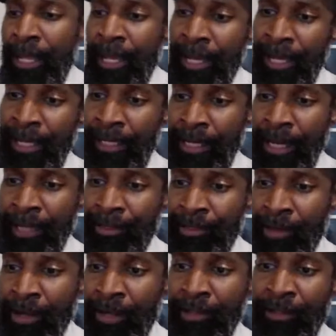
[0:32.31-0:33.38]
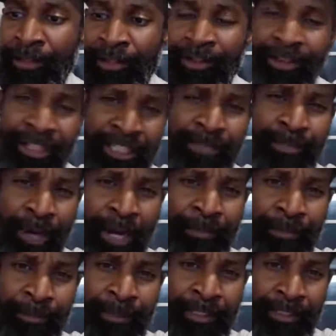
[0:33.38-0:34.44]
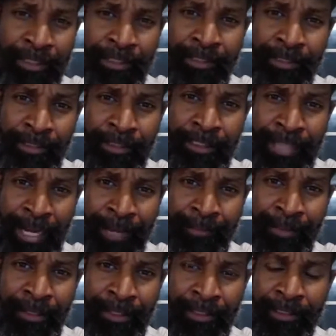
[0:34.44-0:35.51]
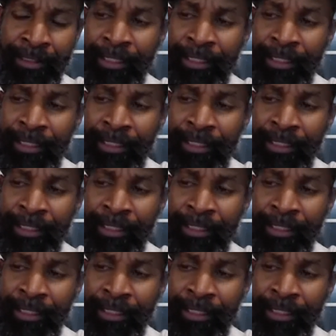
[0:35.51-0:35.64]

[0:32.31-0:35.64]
And I thought, this probably is a good topic